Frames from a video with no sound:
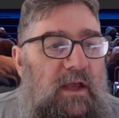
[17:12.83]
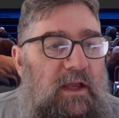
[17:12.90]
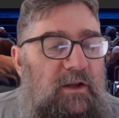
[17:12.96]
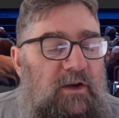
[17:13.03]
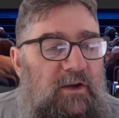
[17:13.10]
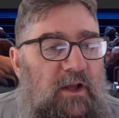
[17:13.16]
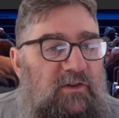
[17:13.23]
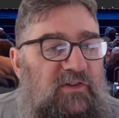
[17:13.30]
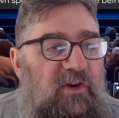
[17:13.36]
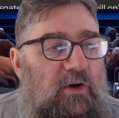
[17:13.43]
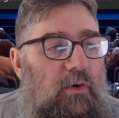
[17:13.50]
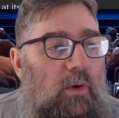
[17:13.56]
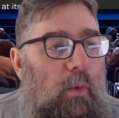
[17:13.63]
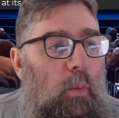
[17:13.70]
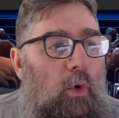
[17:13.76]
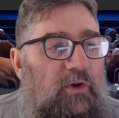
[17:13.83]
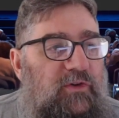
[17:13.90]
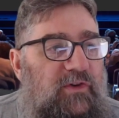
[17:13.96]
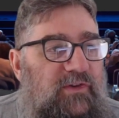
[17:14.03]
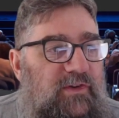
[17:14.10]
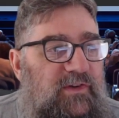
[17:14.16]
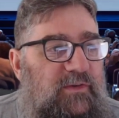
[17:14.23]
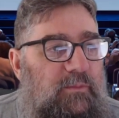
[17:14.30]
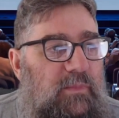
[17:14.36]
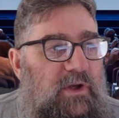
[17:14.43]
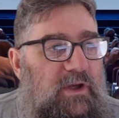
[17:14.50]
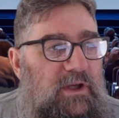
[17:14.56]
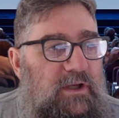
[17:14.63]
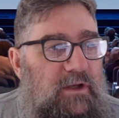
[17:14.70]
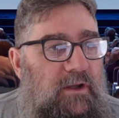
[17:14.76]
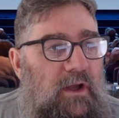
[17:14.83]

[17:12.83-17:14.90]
In a nutshell, what does this mean?